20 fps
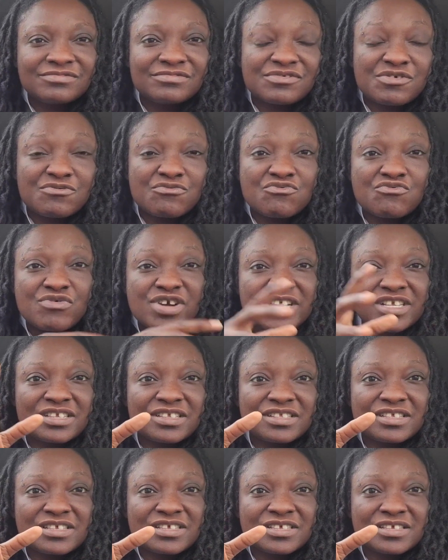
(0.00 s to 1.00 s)
A
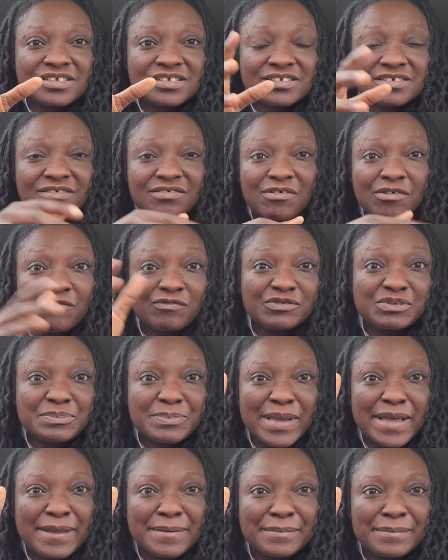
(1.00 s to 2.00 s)
waste of
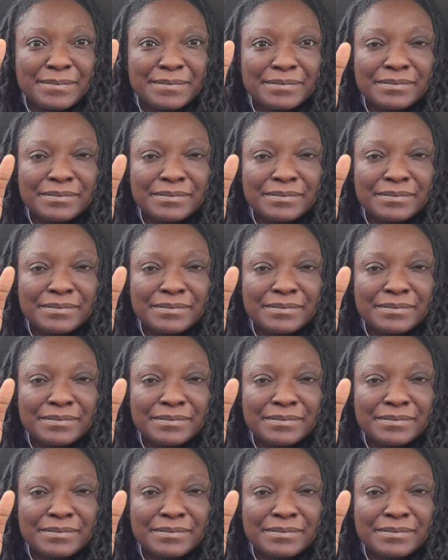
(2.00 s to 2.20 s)
sperm.